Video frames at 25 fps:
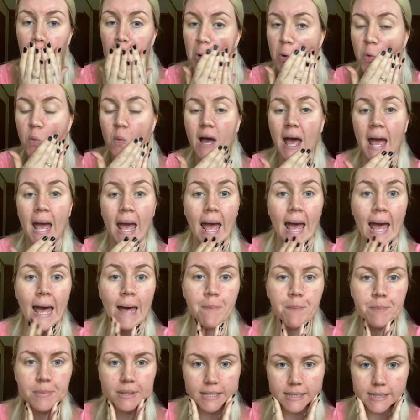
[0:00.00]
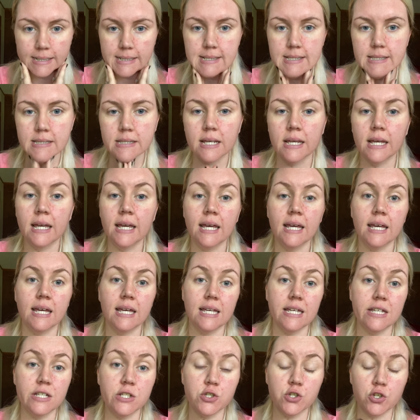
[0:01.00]
what happens
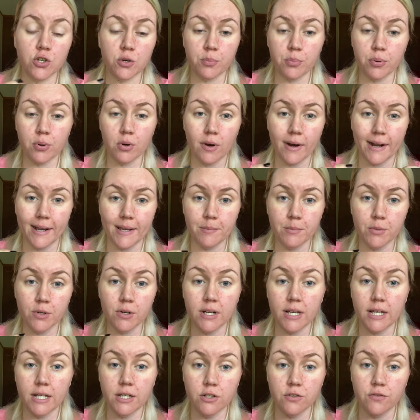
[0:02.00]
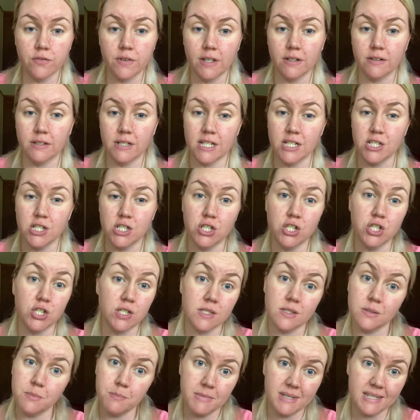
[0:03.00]
is your primer and your foundation
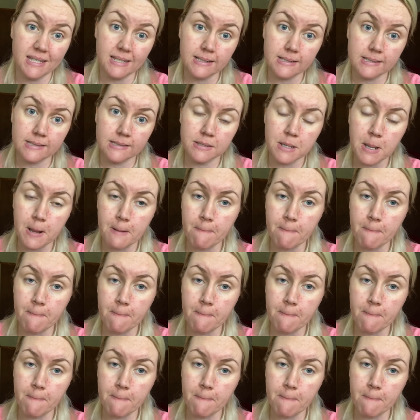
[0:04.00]
just mix